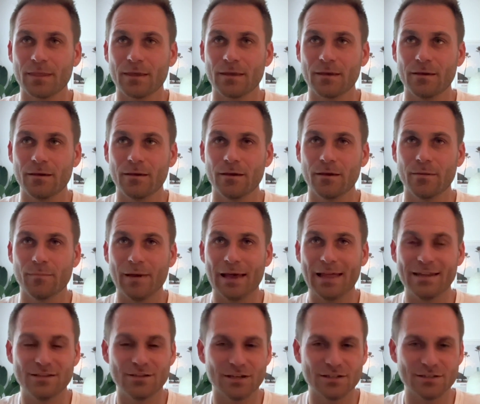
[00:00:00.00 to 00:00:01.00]
And he
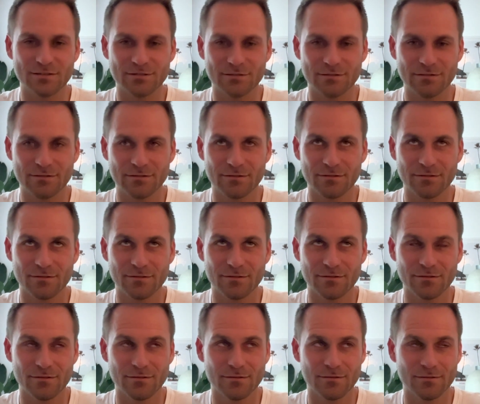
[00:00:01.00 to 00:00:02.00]
doesn't
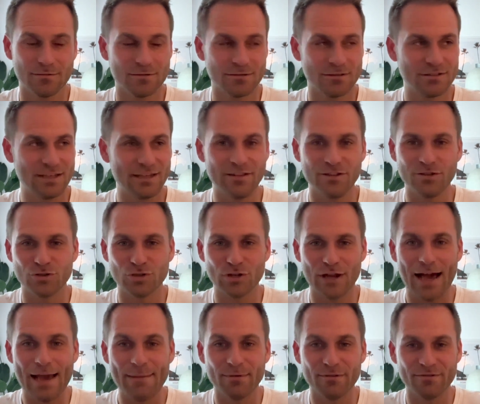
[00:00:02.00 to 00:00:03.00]
say that you should
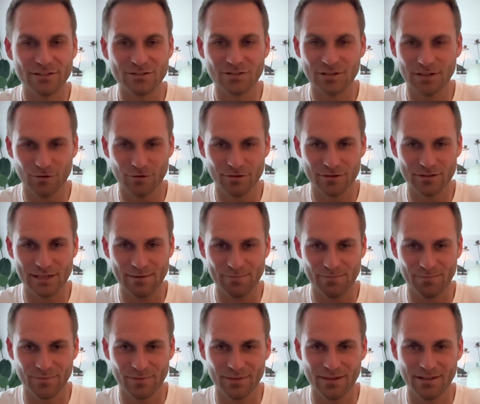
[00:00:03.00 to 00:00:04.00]
hyperventilate all the time.
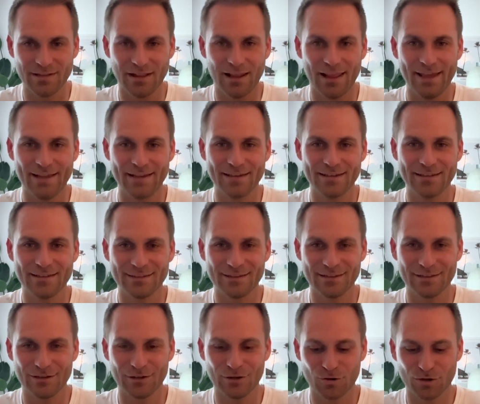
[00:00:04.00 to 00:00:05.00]
It's like
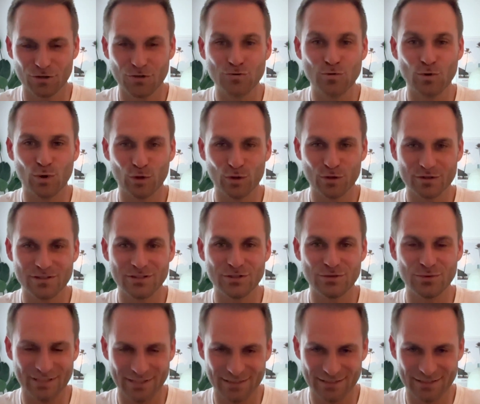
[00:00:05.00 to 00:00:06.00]
controlled
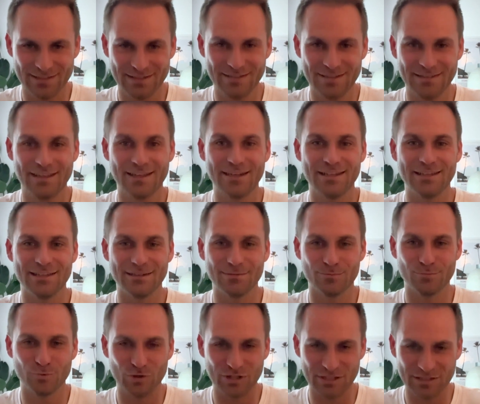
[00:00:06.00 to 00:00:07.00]
stress that he
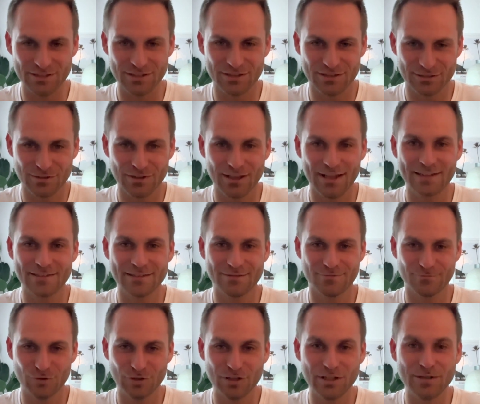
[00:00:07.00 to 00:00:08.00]
preaches. So that's
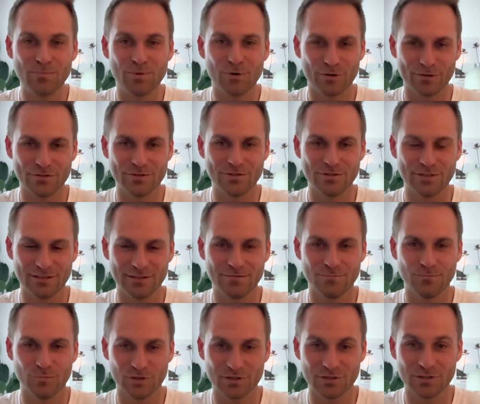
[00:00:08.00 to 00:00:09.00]
really important to say,
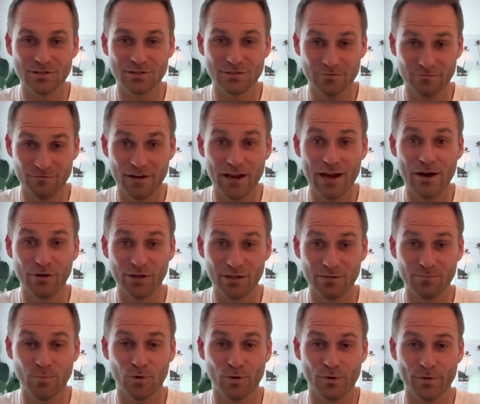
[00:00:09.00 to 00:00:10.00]
which is very
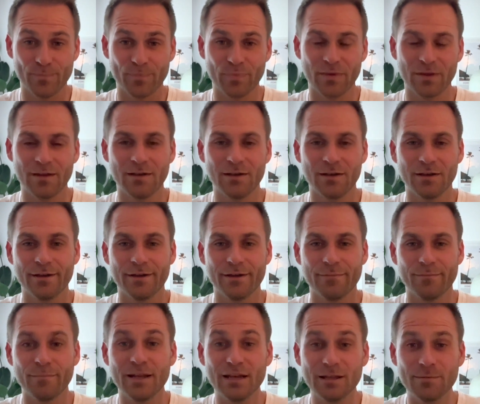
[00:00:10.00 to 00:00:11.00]
important.
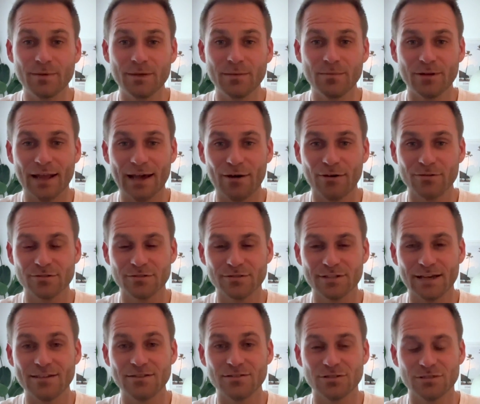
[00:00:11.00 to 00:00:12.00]
Many people in our
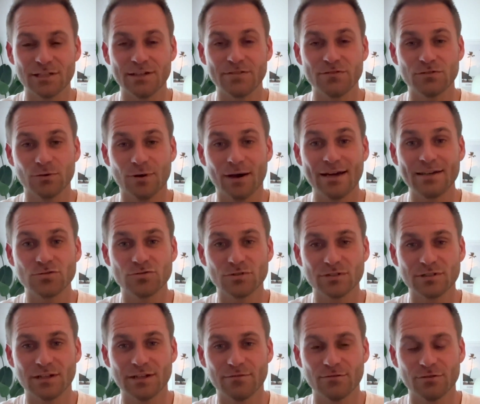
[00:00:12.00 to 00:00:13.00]
society just have so high
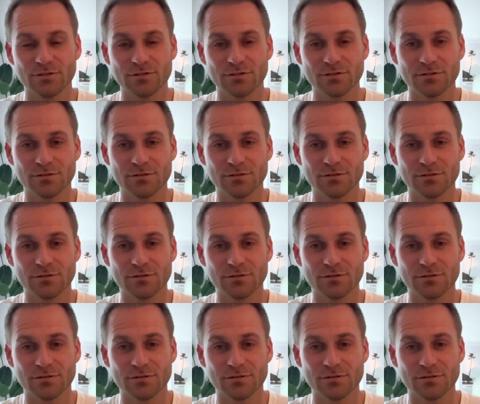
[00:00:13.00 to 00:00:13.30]
stress levels